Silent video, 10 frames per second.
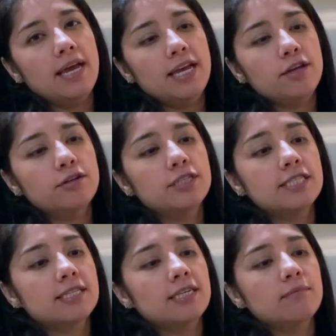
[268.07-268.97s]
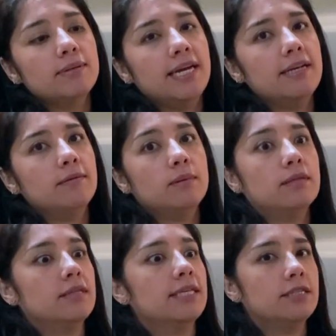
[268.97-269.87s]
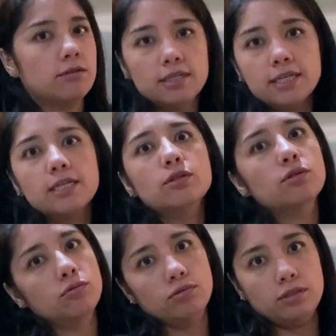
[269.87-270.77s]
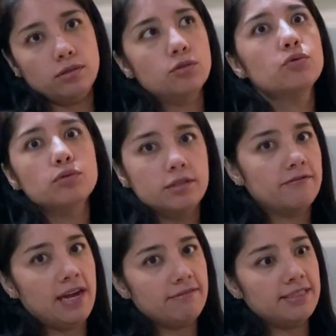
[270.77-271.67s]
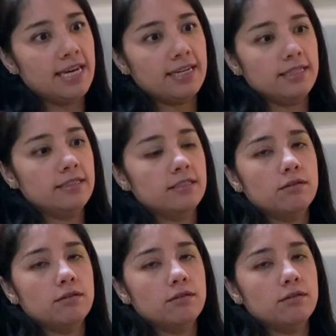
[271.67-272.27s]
and you're just going to blend literally to 2 to 5 seconds.